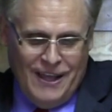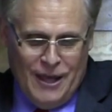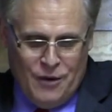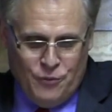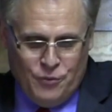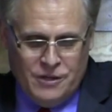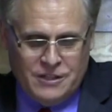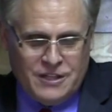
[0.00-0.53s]

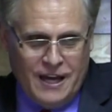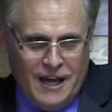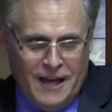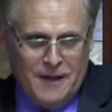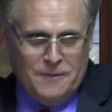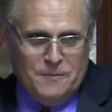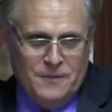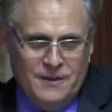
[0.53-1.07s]
Every
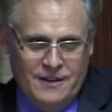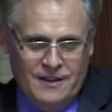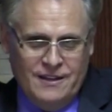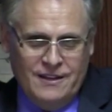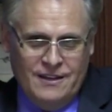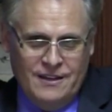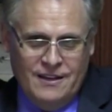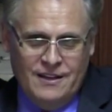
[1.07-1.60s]
time
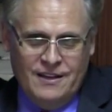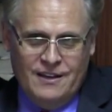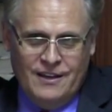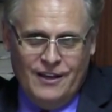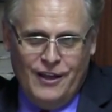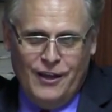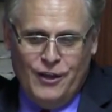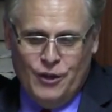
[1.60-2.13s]

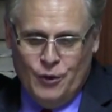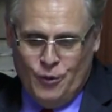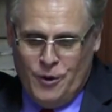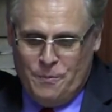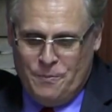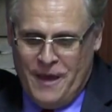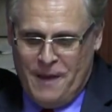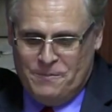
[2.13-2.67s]
you
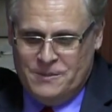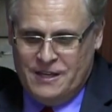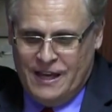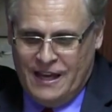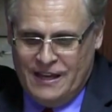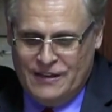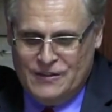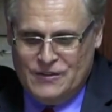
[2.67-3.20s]
are
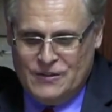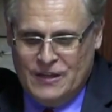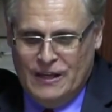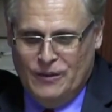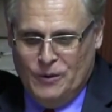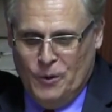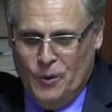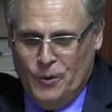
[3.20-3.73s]
baptized
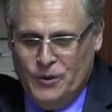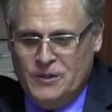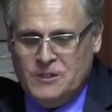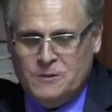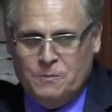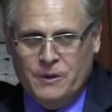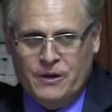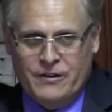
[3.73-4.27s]
in the Holy
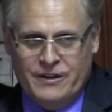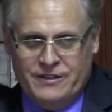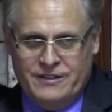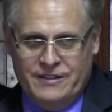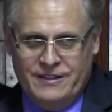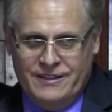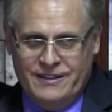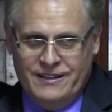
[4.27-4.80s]

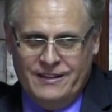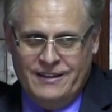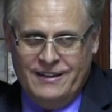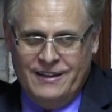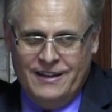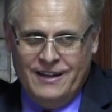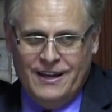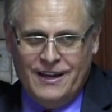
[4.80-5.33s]
Spirit,
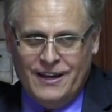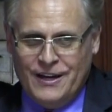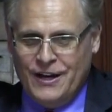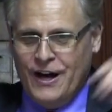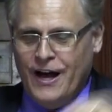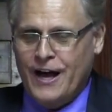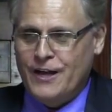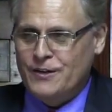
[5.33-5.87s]

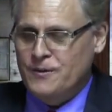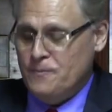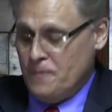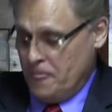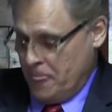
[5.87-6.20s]
God